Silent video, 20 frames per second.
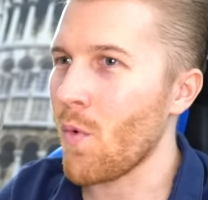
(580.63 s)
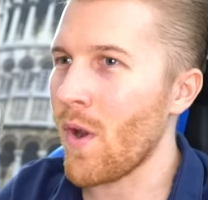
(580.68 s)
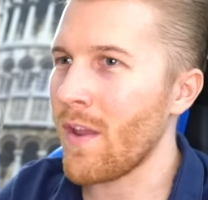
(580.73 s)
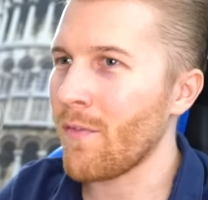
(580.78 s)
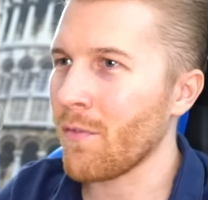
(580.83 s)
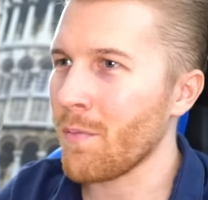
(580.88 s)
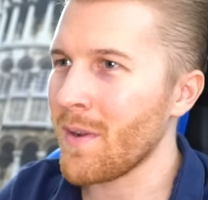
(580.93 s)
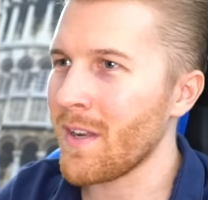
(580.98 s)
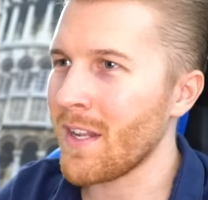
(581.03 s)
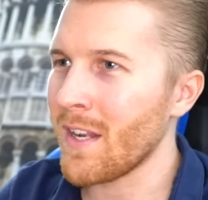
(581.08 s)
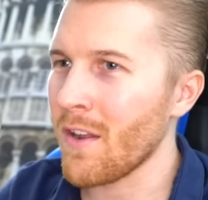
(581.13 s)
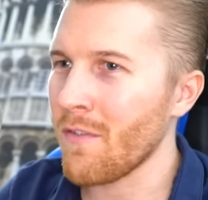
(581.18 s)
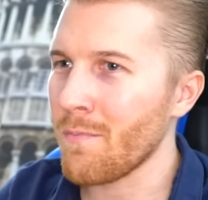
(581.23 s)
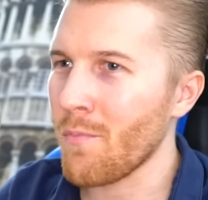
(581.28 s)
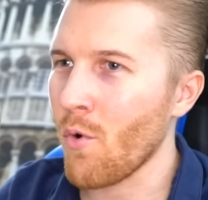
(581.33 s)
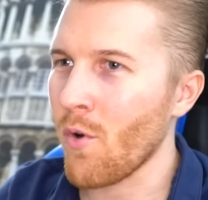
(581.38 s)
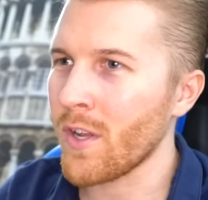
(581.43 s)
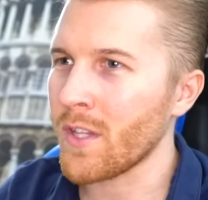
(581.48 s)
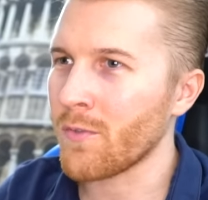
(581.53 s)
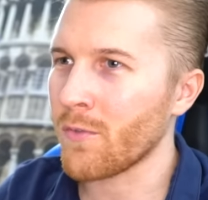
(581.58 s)
wait for me to get enough
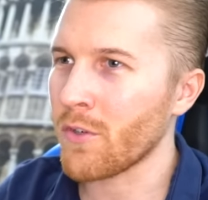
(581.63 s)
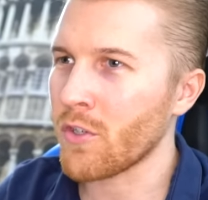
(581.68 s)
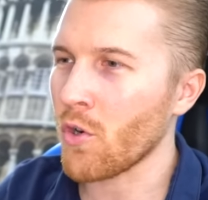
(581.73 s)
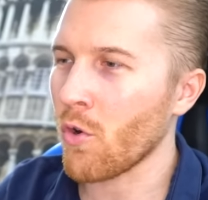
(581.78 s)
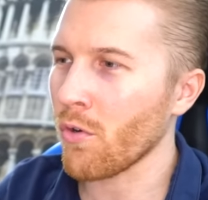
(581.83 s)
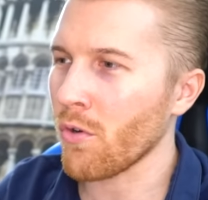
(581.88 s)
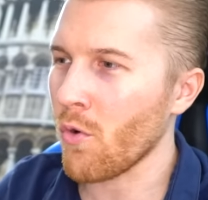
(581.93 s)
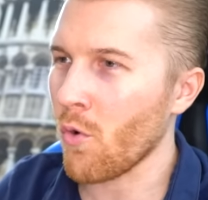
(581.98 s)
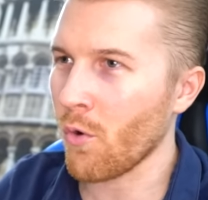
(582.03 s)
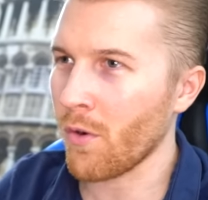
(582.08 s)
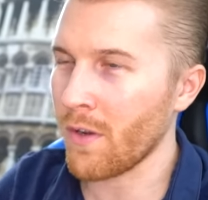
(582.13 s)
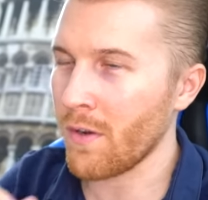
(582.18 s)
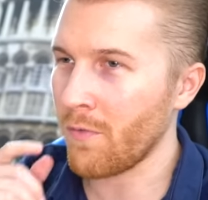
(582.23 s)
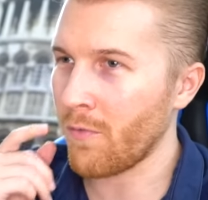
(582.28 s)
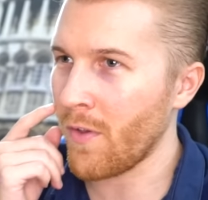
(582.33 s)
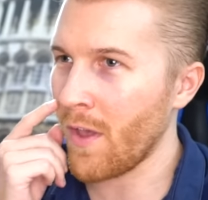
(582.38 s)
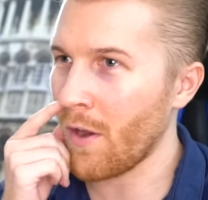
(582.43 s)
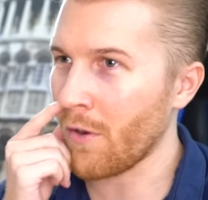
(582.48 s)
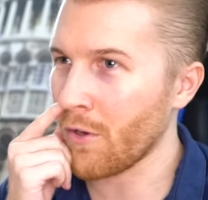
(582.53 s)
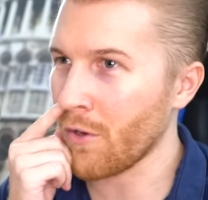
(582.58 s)
points for total organ
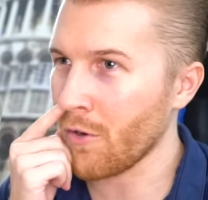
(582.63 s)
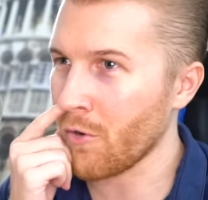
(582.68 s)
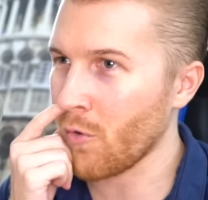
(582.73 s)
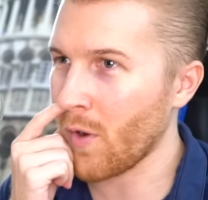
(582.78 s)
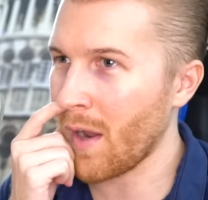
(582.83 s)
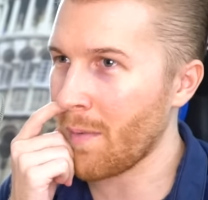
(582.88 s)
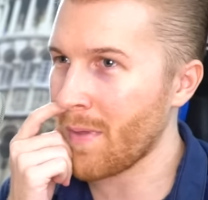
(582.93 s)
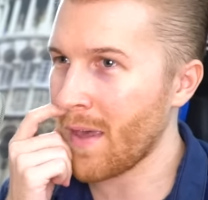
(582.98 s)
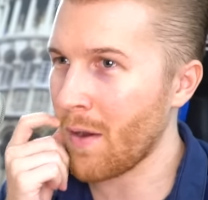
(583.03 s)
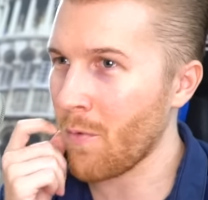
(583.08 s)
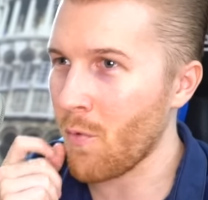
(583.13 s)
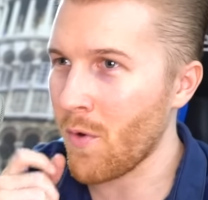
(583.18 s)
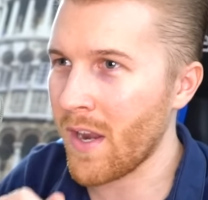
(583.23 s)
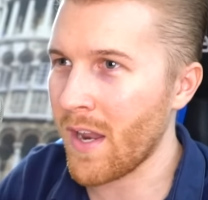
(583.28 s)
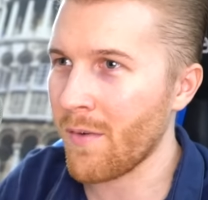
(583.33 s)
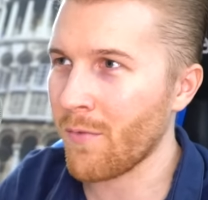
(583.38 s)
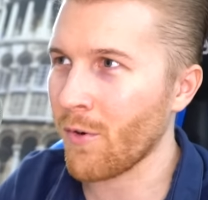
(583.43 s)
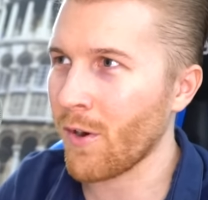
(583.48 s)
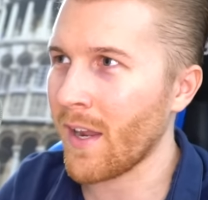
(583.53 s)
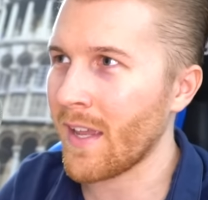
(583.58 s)
failure. Grab that
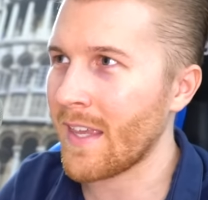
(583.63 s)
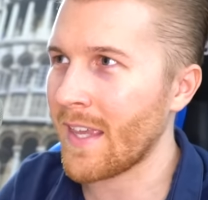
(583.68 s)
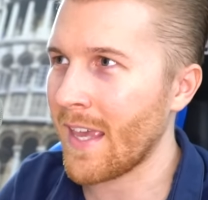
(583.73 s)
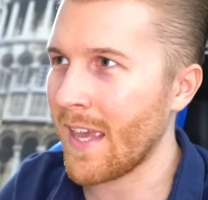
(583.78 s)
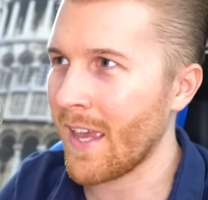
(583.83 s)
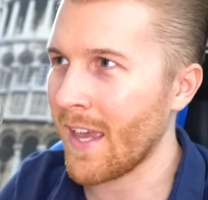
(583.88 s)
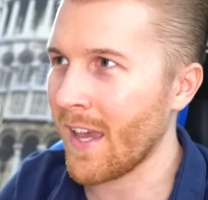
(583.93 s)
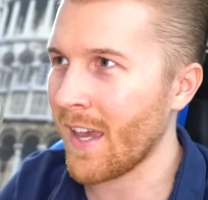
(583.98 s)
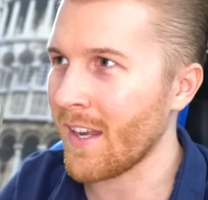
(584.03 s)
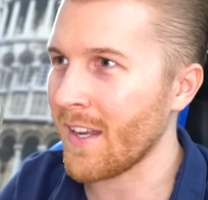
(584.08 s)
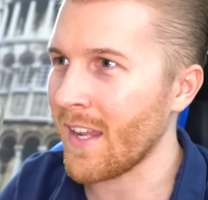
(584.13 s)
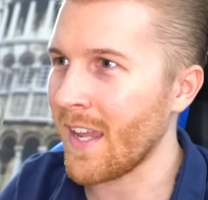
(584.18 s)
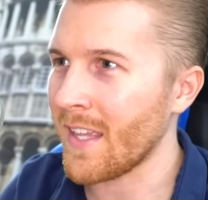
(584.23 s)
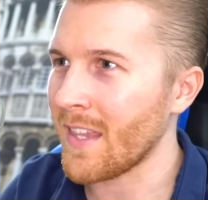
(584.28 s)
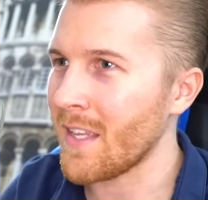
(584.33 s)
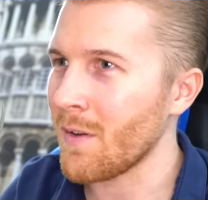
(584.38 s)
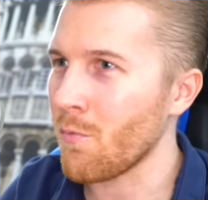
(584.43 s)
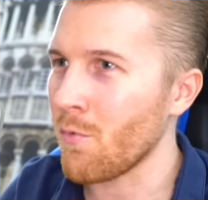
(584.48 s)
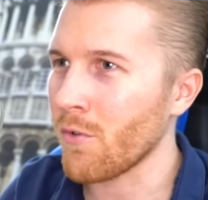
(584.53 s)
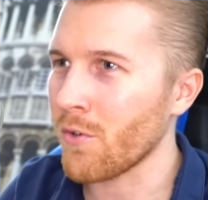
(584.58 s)
whenever I can.
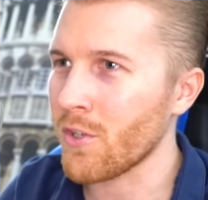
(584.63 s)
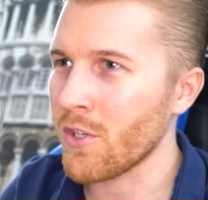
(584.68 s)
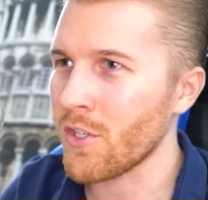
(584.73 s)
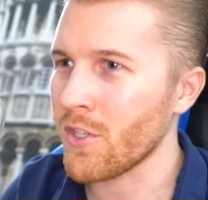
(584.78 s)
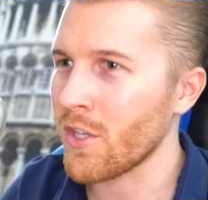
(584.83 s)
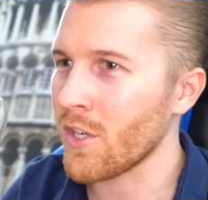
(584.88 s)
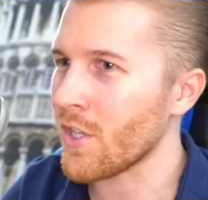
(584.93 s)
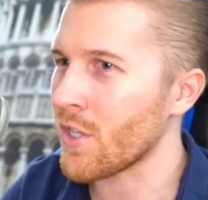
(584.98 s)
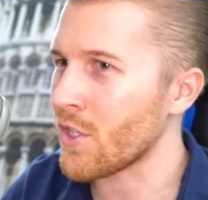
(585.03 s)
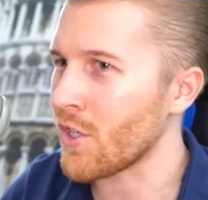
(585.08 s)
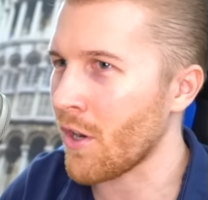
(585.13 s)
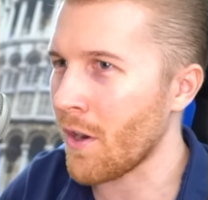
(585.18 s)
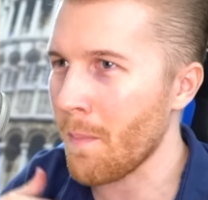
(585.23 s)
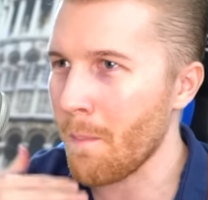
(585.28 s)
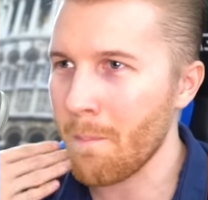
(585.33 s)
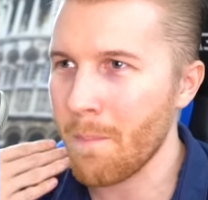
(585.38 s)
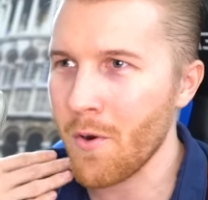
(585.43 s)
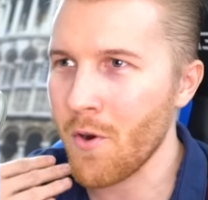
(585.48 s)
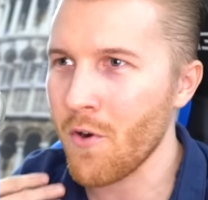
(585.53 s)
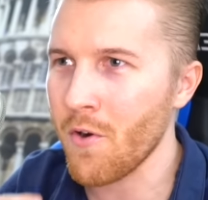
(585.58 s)
And then we're just going to
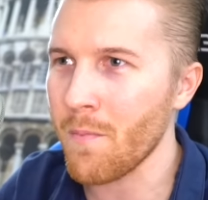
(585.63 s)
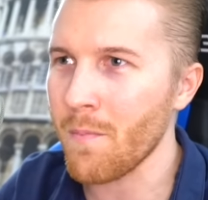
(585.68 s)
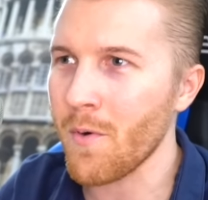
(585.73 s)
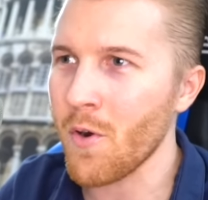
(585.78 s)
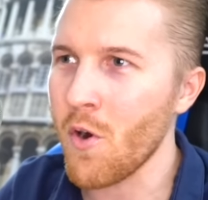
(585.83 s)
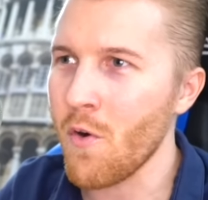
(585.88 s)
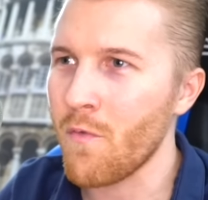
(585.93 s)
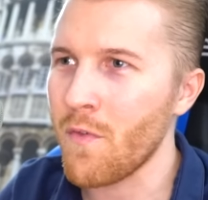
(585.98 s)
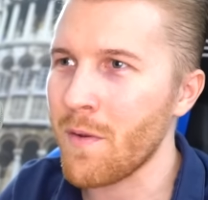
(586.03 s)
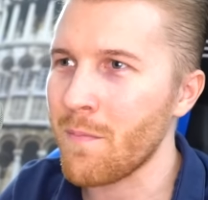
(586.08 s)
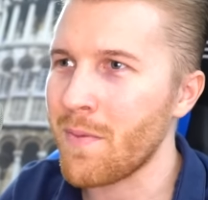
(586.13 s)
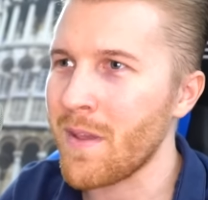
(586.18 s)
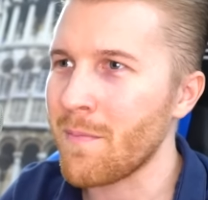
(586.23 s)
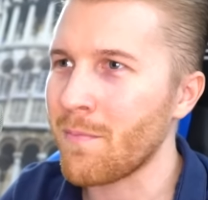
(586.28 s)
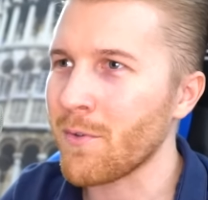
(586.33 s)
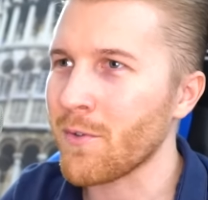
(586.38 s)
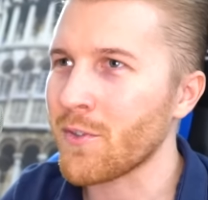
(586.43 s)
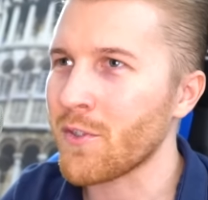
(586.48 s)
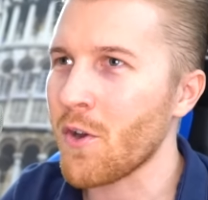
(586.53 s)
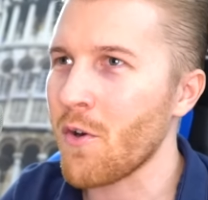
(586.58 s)
start, boom, oofing
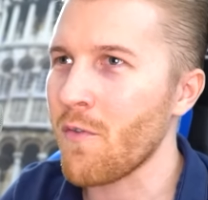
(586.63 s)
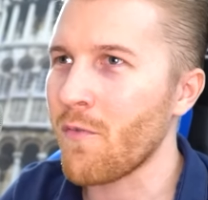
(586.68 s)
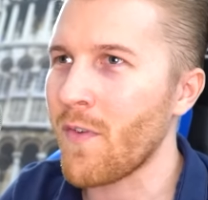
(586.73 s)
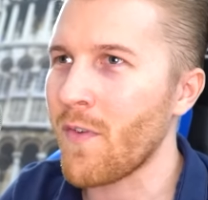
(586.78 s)
people so